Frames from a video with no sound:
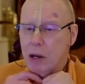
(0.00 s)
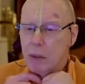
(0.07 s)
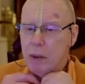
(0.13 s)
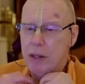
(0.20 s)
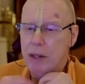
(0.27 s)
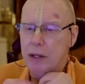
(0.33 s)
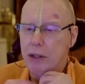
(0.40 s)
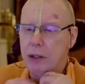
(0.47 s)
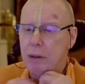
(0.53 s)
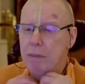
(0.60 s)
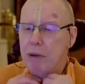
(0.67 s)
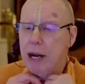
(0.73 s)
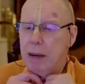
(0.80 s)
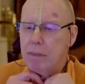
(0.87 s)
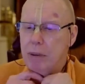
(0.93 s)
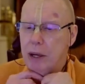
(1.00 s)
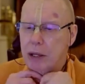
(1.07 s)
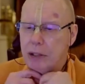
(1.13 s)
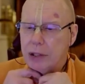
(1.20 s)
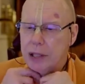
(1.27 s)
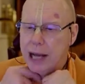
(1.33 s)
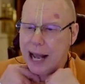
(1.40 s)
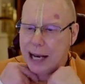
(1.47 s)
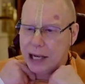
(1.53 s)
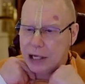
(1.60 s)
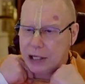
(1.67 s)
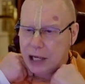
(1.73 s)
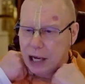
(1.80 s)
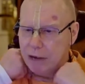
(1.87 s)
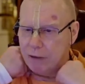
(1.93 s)
with the Supreme
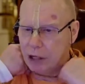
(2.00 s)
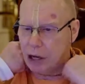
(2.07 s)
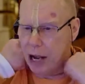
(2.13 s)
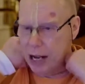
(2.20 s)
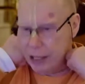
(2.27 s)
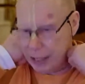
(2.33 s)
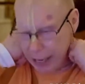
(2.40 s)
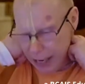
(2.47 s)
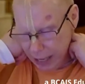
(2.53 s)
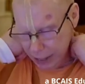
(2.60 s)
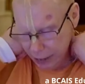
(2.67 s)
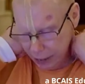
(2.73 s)
Personality of Godhead.